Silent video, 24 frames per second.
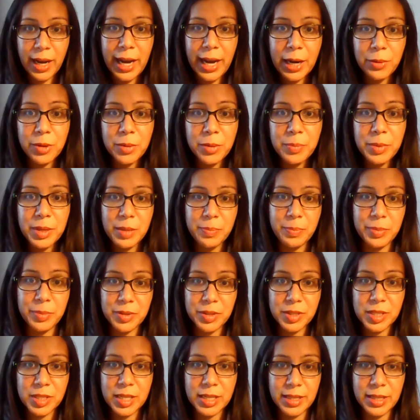How are people
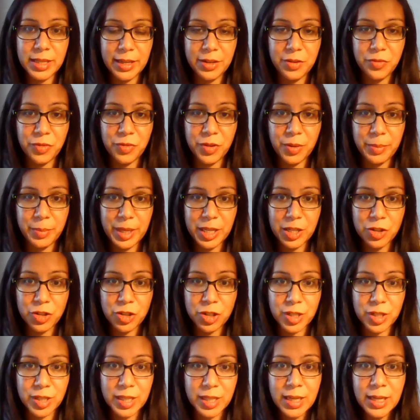seeing that
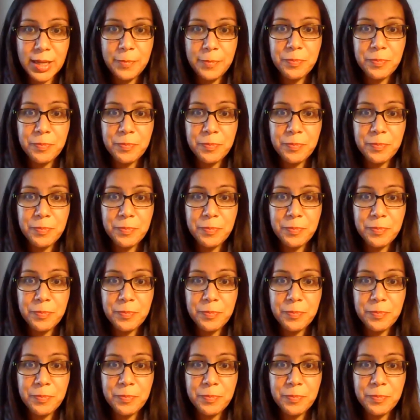information?